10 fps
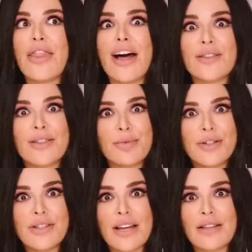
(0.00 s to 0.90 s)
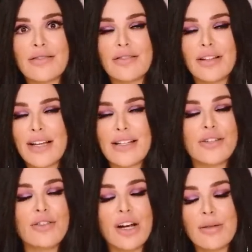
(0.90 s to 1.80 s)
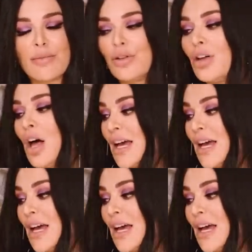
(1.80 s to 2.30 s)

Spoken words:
1000%, like it's incredible.